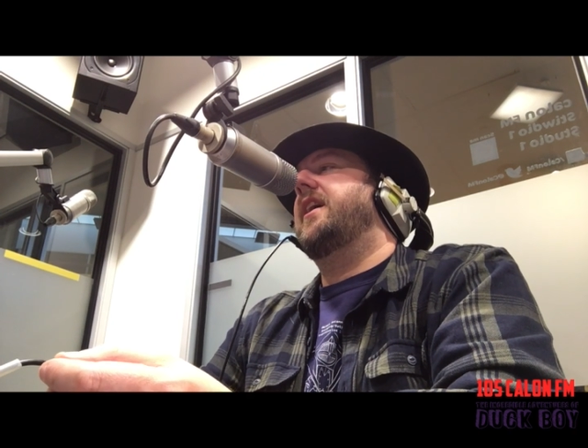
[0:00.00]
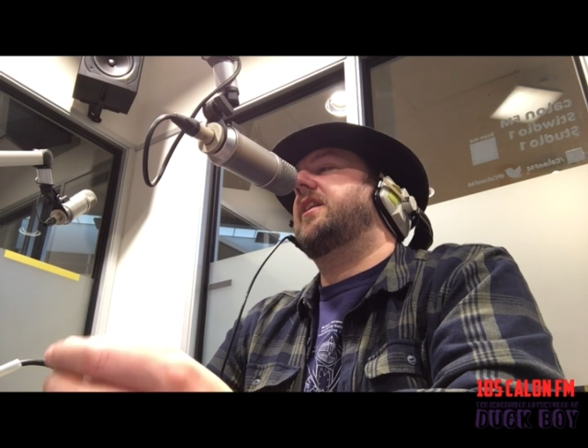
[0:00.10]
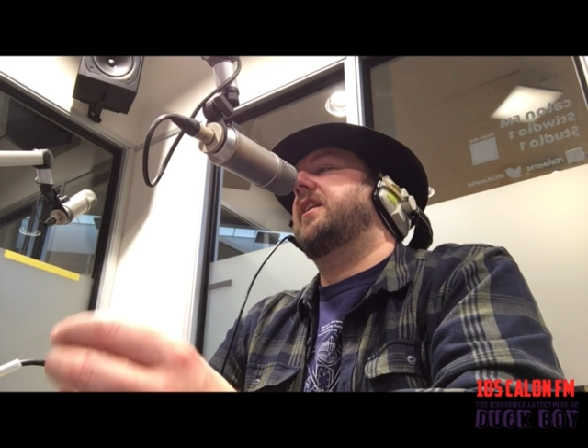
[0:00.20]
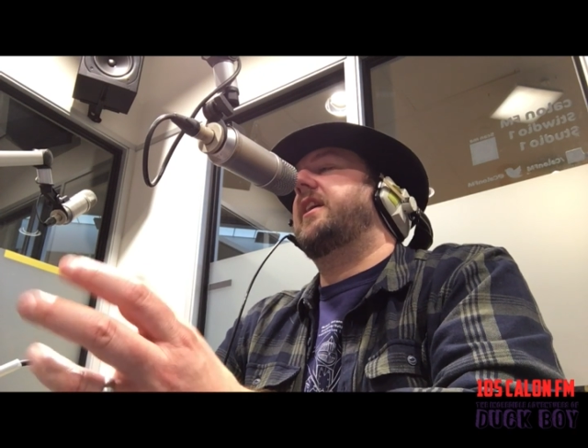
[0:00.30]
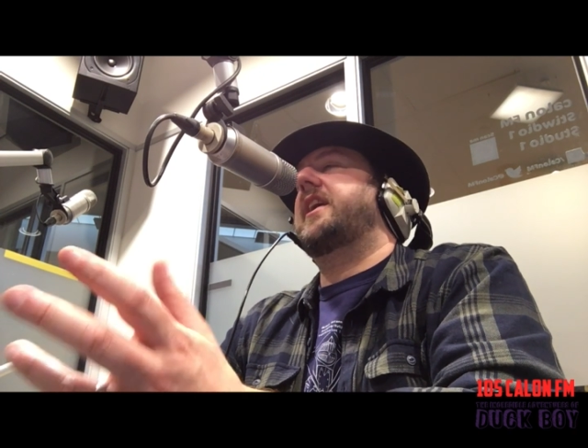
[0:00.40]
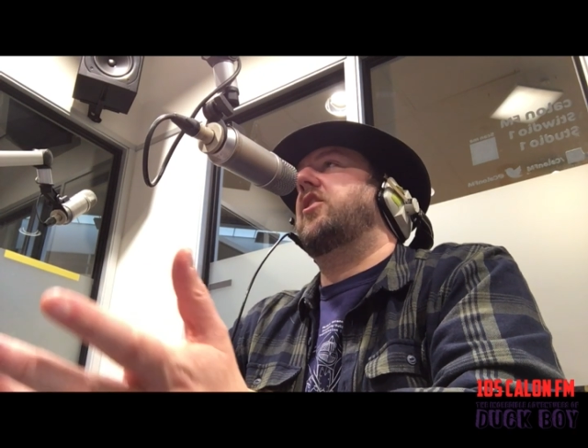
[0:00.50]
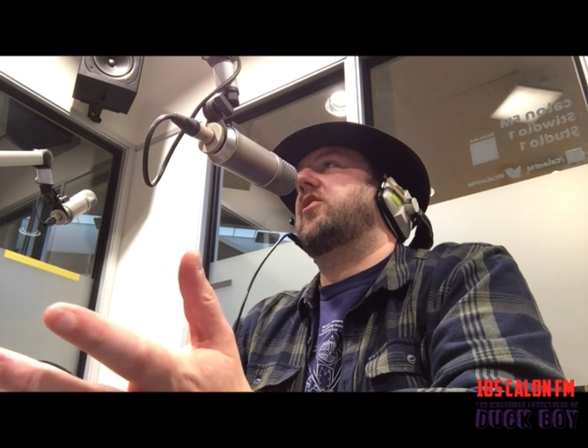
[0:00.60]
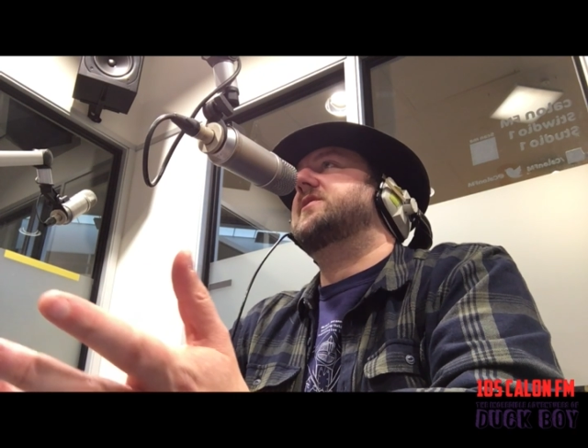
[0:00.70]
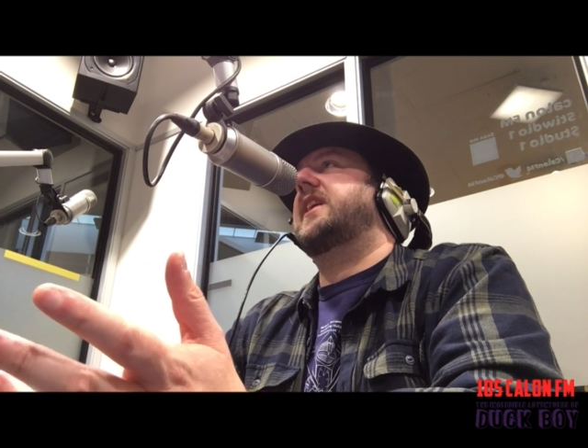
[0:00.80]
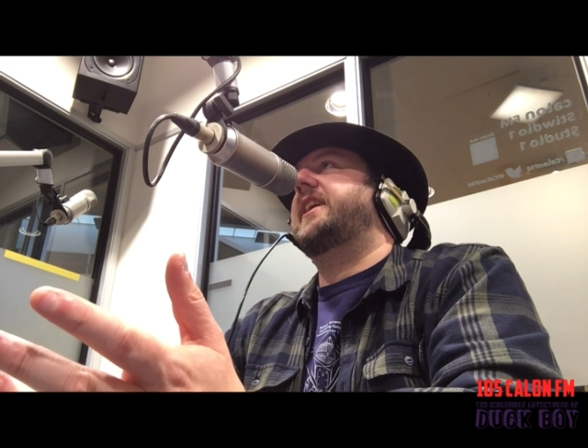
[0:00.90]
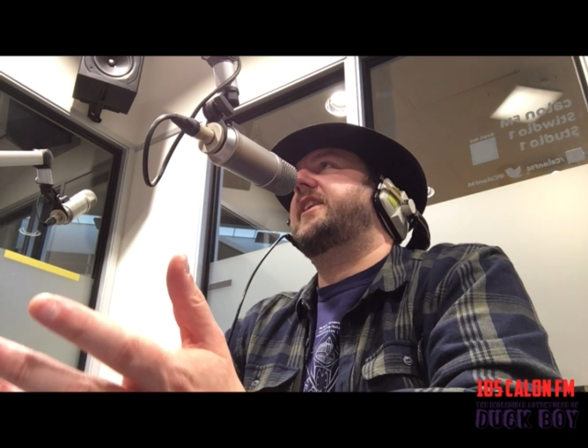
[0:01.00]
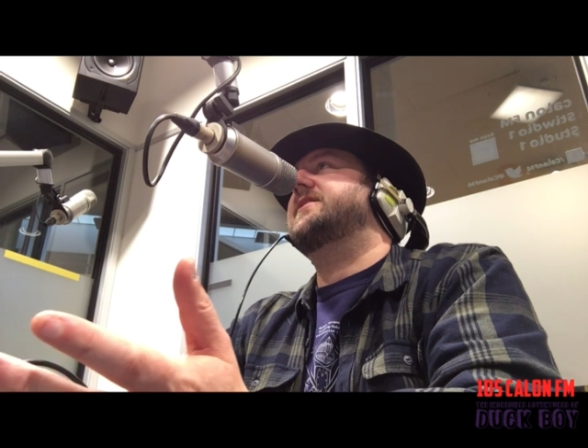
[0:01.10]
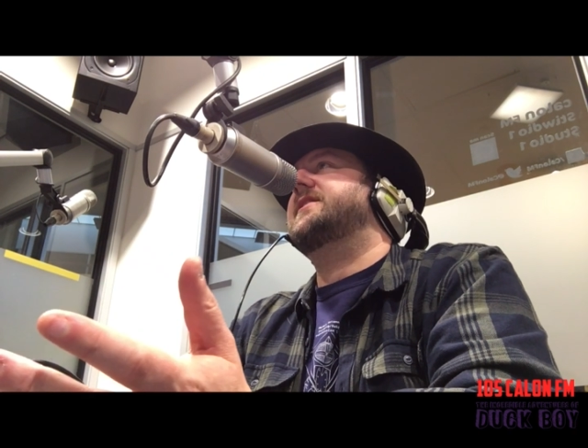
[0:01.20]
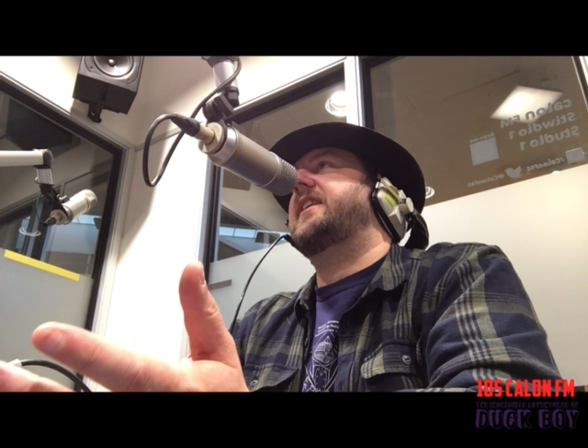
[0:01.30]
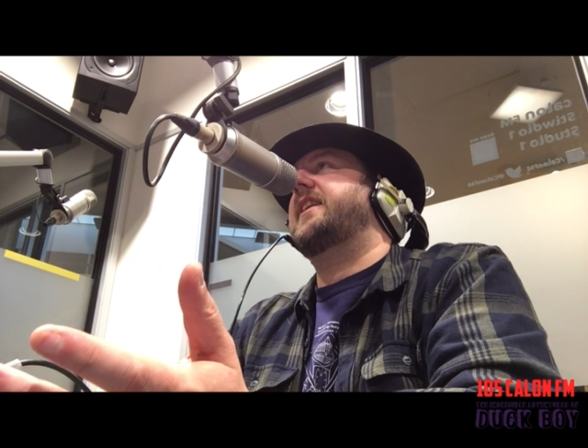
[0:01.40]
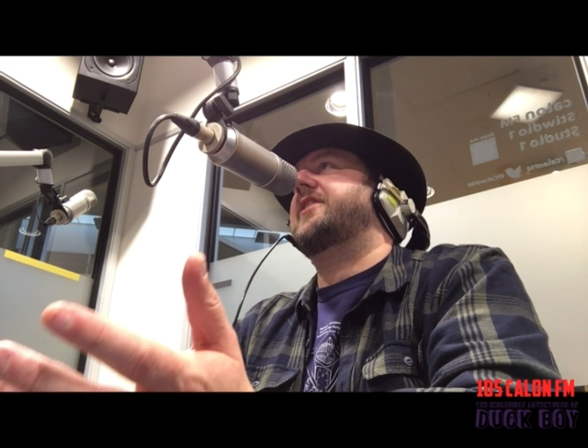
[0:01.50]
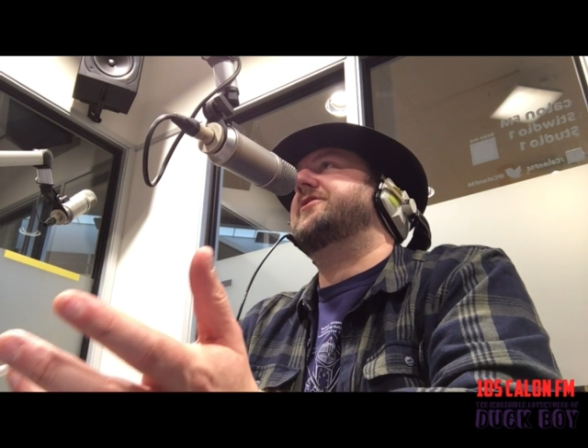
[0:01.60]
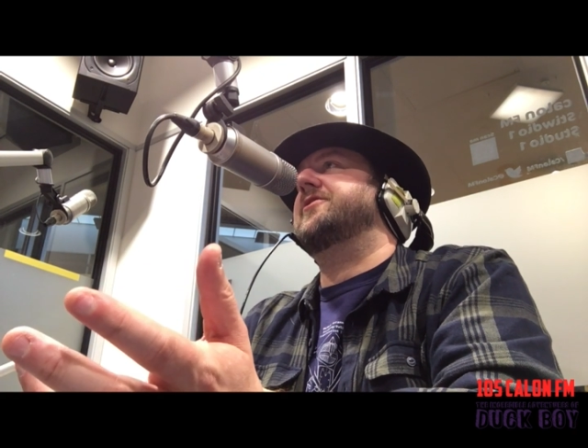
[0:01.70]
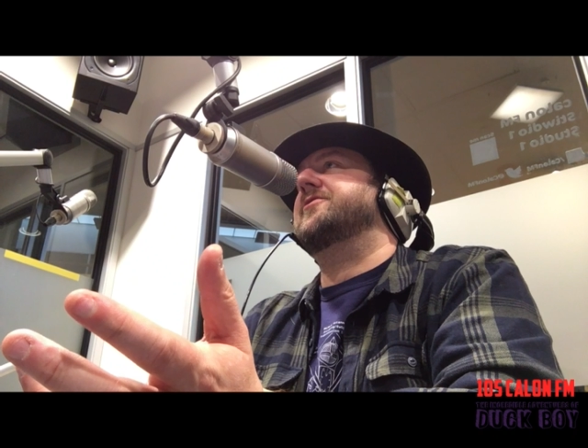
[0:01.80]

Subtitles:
and he looks like he could stand next to